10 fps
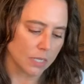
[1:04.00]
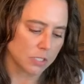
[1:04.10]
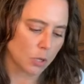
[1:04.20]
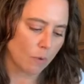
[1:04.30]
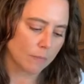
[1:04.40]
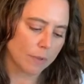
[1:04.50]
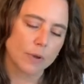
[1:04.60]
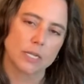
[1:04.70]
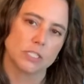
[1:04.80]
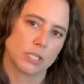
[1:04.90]
So what we
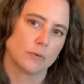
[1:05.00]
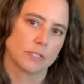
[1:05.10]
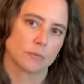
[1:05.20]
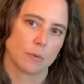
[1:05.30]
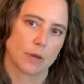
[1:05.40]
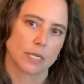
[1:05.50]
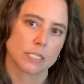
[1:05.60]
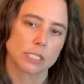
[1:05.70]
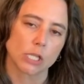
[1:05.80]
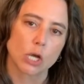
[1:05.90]
want to do is we want to
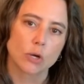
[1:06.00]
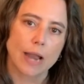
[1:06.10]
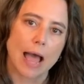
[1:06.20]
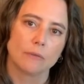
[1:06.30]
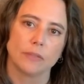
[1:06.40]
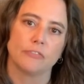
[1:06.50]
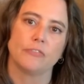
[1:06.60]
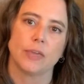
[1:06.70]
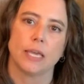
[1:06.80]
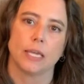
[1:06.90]
slow down the
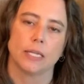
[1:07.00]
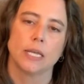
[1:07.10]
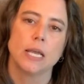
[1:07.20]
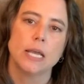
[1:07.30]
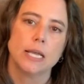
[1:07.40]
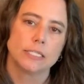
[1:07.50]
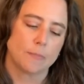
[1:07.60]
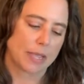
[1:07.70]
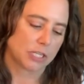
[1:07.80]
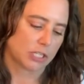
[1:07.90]
feed to
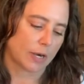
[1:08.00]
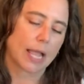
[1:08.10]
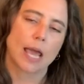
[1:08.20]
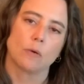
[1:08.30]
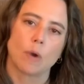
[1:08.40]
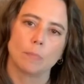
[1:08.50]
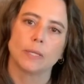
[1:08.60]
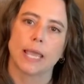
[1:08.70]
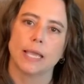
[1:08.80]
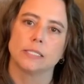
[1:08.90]
make sure it kind of
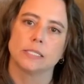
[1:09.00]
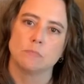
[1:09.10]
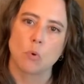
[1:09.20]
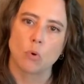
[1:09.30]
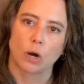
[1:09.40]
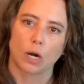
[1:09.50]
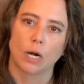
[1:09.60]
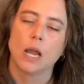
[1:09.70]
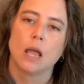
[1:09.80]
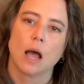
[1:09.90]
replicates
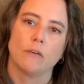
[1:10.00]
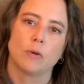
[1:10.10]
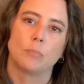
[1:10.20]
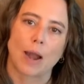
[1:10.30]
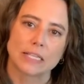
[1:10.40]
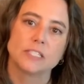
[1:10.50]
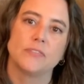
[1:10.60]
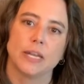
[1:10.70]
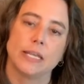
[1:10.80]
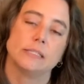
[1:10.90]
more of a
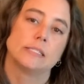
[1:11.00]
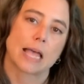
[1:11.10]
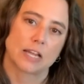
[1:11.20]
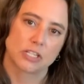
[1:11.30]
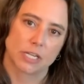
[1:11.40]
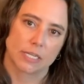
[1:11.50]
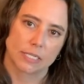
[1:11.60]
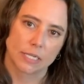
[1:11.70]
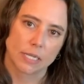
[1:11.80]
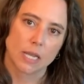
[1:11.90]
breastfeeding
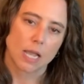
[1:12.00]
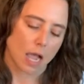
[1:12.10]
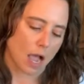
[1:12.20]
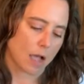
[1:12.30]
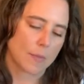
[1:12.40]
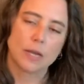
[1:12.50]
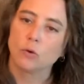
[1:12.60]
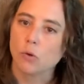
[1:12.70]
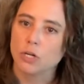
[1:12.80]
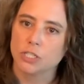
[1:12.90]
session. In
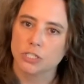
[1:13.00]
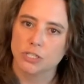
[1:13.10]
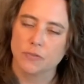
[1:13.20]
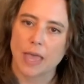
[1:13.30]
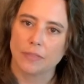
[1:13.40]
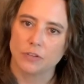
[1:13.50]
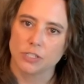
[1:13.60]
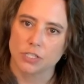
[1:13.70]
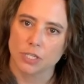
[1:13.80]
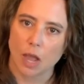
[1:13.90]
order to do that, there's
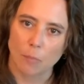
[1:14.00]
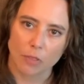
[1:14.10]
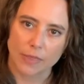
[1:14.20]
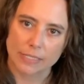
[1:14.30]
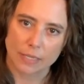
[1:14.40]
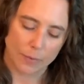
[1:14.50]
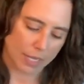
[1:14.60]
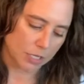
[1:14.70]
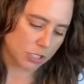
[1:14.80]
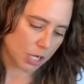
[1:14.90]
just a couple things that we
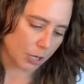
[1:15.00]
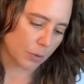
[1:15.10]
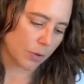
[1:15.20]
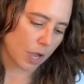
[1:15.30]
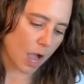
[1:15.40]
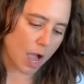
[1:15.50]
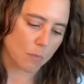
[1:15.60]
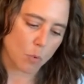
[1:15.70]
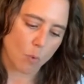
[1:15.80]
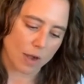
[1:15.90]
can do.
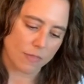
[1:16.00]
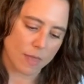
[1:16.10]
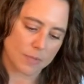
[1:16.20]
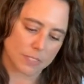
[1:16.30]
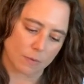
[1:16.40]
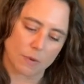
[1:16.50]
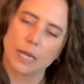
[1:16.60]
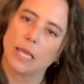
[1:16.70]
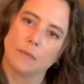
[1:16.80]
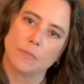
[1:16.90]
One of them is we want
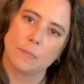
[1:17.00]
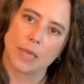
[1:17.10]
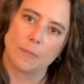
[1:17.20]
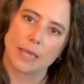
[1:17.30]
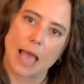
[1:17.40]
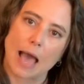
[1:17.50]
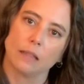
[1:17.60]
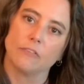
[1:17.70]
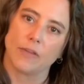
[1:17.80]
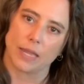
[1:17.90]
to keep the baby
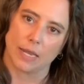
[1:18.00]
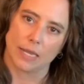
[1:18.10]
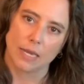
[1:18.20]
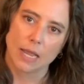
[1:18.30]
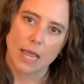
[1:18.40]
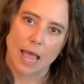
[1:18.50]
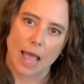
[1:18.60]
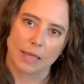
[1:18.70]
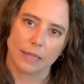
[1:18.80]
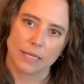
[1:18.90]
elevated.
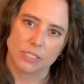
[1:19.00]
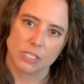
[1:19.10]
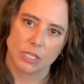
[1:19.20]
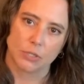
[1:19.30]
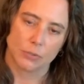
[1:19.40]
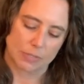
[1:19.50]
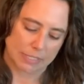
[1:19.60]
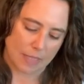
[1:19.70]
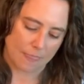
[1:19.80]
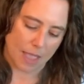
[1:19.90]
I like to
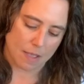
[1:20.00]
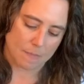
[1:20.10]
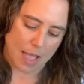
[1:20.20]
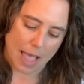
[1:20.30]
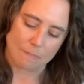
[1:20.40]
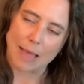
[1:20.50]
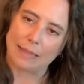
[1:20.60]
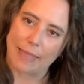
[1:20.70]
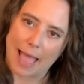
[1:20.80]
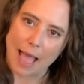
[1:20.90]
sit them on my
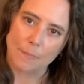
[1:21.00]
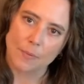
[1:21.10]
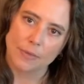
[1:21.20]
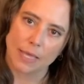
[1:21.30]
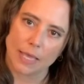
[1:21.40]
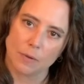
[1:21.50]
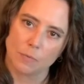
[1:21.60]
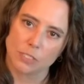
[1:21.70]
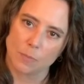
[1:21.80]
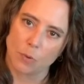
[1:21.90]
lap and
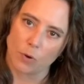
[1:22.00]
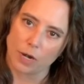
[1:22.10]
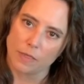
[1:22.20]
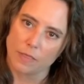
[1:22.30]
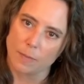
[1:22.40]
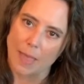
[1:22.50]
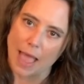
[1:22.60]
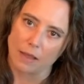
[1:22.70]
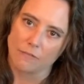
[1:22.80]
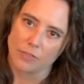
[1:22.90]
support the
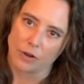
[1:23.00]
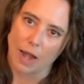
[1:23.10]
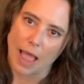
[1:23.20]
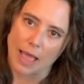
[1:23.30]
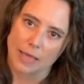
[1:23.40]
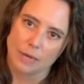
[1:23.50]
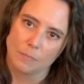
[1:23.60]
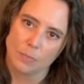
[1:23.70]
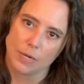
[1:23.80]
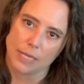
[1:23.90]
back of their
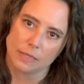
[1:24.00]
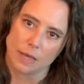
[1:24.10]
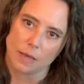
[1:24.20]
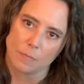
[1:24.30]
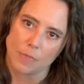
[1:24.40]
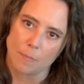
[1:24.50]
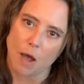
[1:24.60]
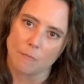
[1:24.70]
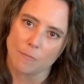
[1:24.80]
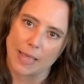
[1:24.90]
head, putting the
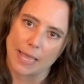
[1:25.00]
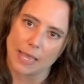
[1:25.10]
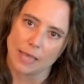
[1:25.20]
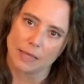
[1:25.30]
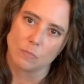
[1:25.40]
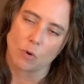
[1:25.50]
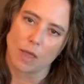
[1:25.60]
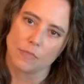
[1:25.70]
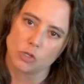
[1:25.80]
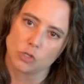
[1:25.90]
palm of my hand more
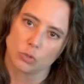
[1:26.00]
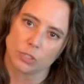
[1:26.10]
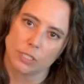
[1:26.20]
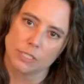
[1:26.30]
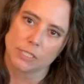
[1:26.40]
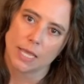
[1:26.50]
on the shoulders